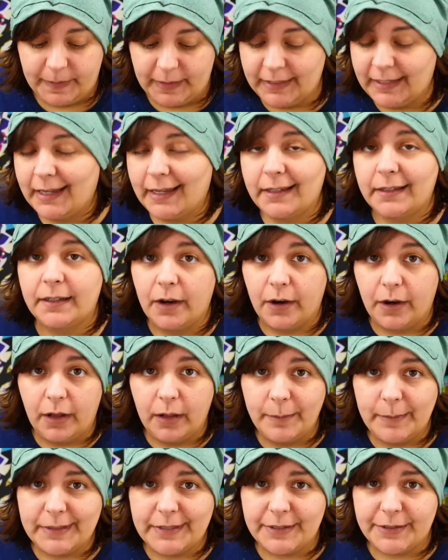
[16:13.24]
Again,
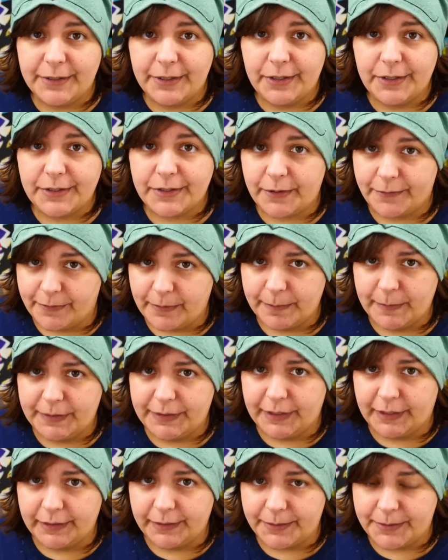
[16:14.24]
all materials from the
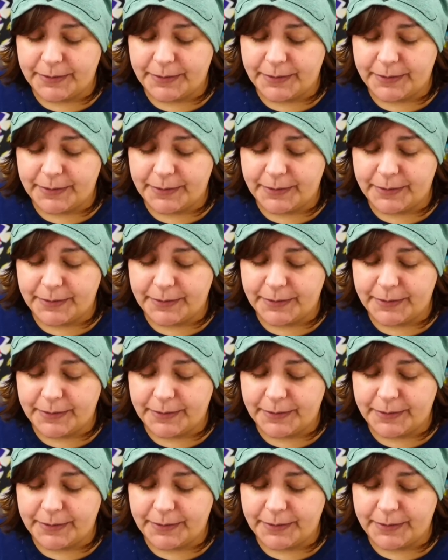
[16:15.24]
dollar